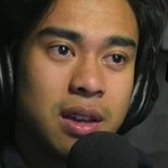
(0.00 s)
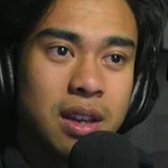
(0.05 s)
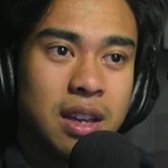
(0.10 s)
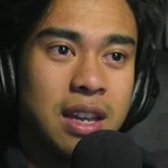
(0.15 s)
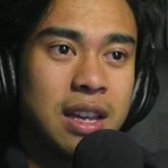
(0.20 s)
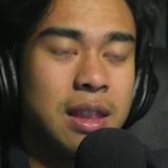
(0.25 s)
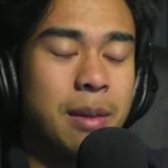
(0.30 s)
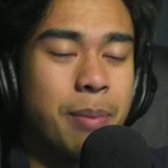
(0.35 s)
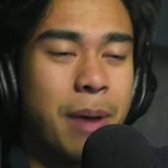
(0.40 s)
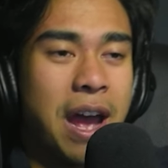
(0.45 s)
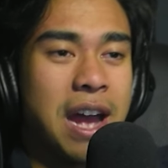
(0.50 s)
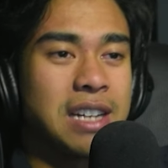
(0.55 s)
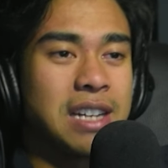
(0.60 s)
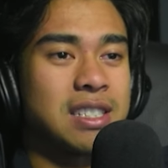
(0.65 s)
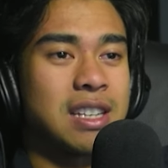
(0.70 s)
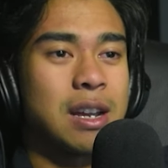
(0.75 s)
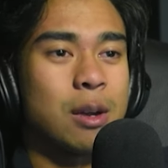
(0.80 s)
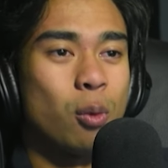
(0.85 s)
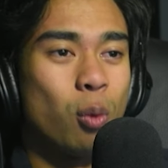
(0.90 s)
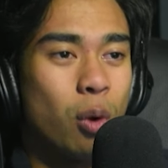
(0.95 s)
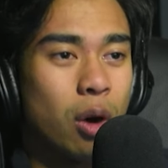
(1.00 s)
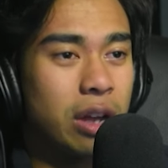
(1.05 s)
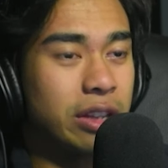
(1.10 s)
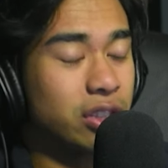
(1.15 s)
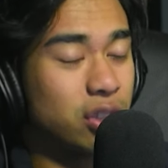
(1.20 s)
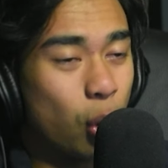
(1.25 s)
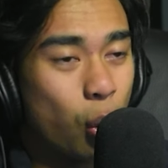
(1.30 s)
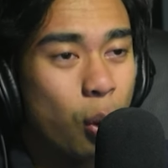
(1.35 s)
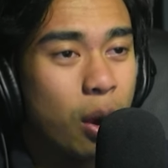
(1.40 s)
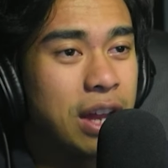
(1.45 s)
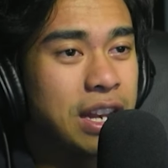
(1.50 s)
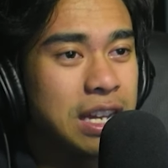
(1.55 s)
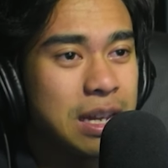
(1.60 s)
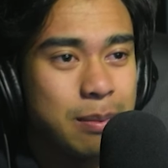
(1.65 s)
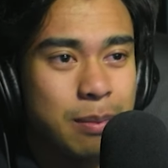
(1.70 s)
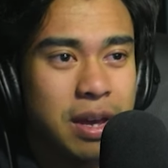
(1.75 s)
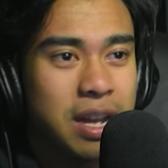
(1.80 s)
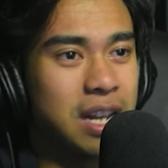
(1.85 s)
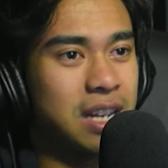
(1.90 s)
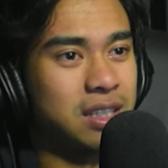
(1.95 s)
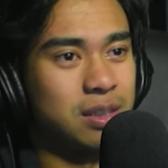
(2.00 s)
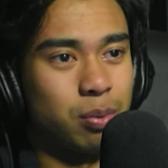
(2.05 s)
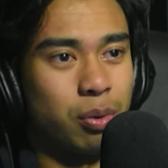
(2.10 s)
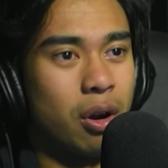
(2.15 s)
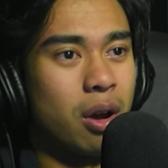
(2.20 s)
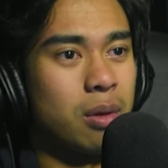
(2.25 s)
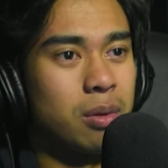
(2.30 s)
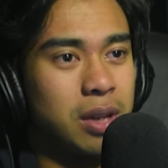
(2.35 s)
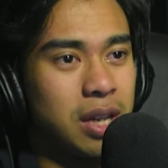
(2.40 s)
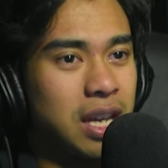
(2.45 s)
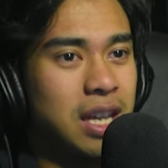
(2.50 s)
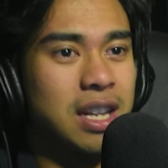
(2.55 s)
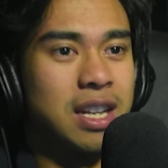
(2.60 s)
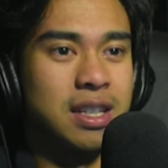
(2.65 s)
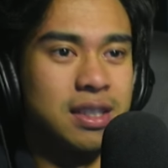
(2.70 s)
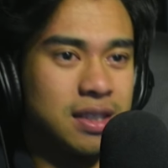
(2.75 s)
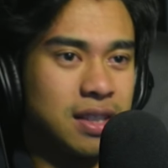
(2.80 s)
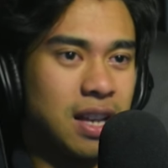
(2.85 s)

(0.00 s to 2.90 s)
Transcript: In the past like what 20 minutes probably in his